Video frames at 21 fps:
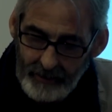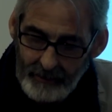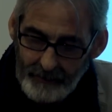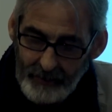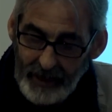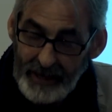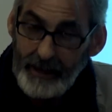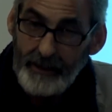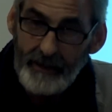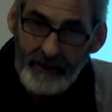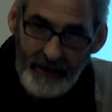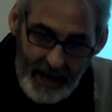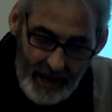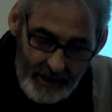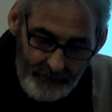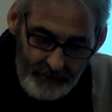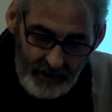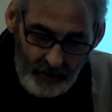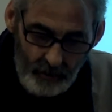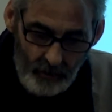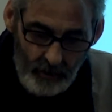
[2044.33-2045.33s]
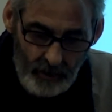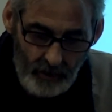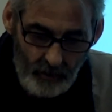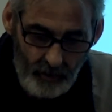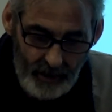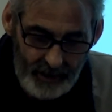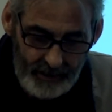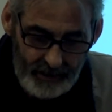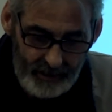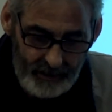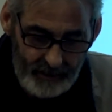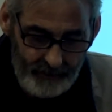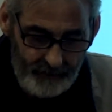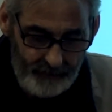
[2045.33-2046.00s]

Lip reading: But in them it were a wonder.